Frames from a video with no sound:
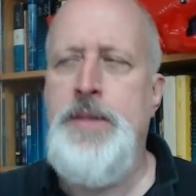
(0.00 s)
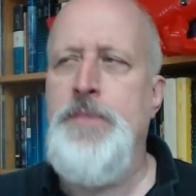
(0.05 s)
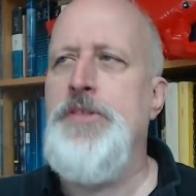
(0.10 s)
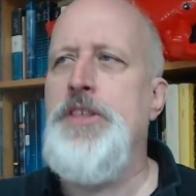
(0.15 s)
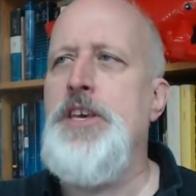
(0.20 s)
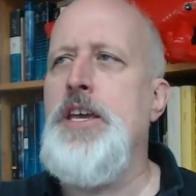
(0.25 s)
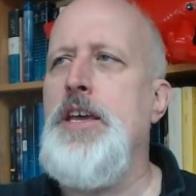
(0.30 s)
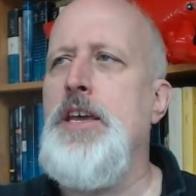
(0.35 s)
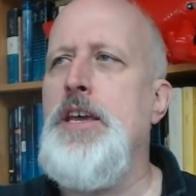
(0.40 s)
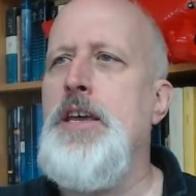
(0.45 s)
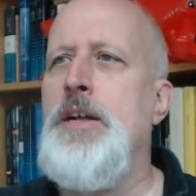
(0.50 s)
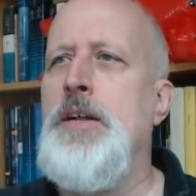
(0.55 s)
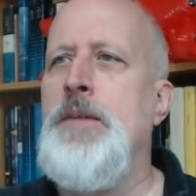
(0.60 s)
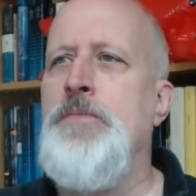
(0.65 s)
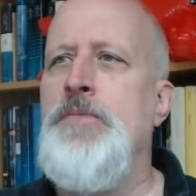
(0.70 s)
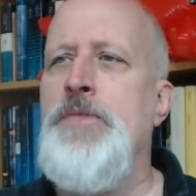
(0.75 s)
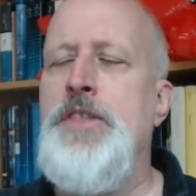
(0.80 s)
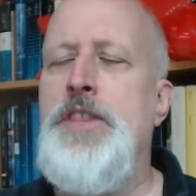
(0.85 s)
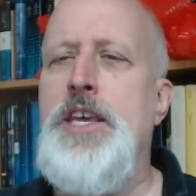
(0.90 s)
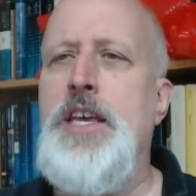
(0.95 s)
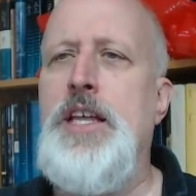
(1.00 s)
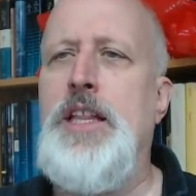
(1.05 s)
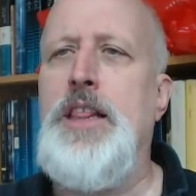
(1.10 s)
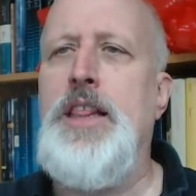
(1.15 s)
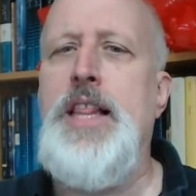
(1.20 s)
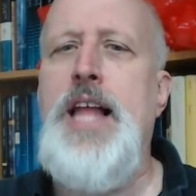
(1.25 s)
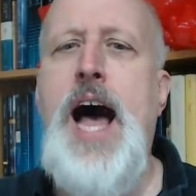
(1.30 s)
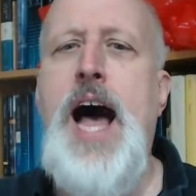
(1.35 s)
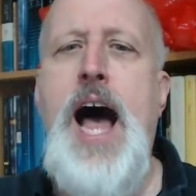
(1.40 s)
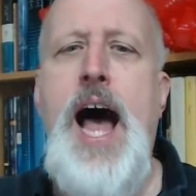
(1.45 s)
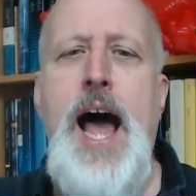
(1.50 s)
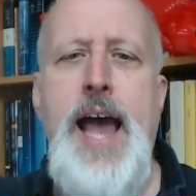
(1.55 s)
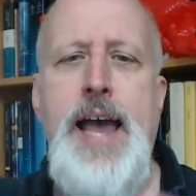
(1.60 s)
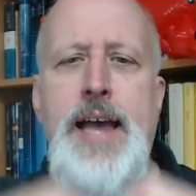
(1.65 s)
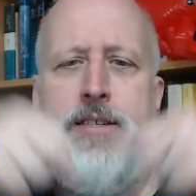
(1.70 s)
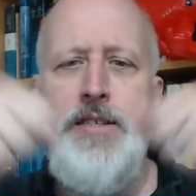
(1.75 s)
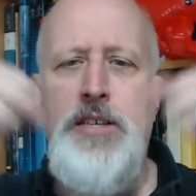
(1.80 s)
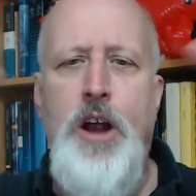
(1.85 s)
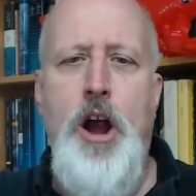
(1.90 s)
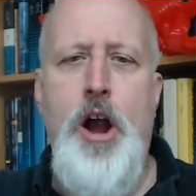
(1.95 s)
The
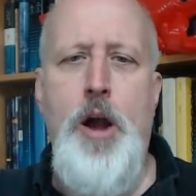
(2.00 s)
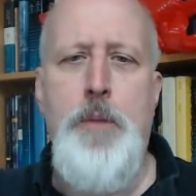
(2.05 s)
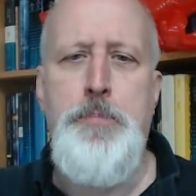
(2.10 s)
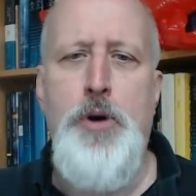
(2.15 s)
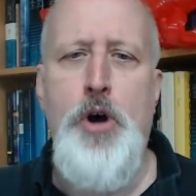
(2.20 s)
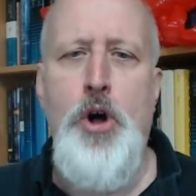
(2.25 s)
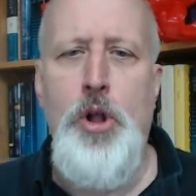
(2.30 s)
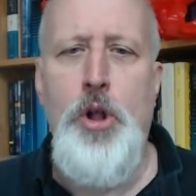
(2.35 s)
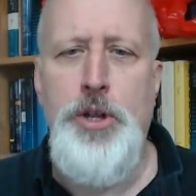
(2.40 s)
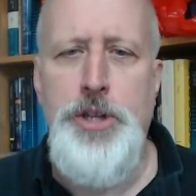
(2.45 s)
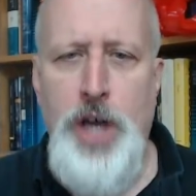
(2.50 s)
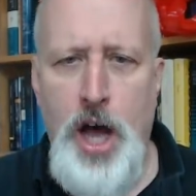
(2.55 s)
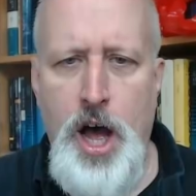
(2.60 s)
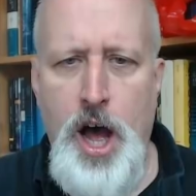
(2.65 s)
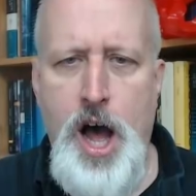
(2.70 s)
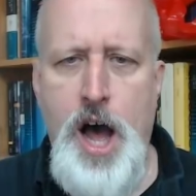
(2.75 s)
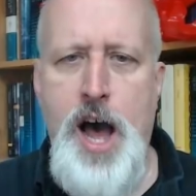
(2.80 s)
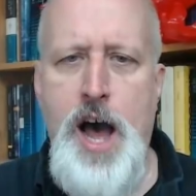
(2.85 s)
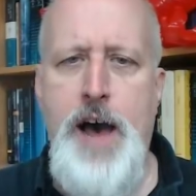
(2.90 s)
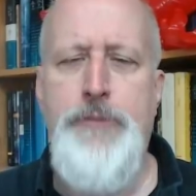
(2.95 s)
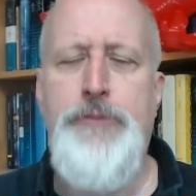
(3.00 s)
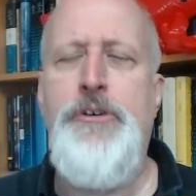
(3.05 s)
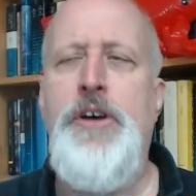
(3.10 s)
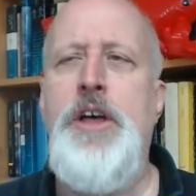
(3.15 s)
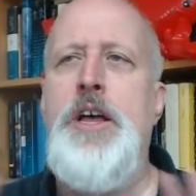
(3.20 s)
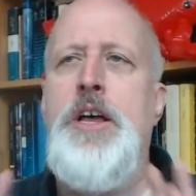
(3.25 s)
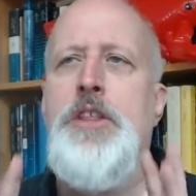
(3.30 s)
lies are pulled off.